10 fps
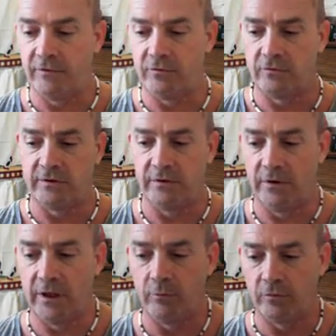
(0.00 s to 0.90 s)
and you're
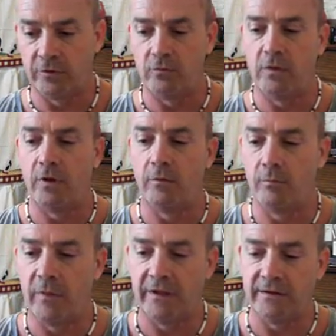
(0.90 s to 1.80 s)
still able to
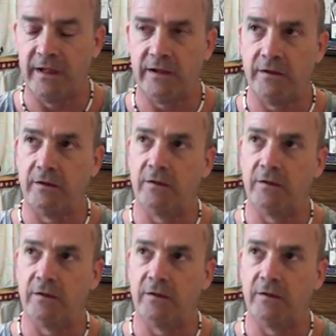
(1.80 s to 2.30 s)
maintain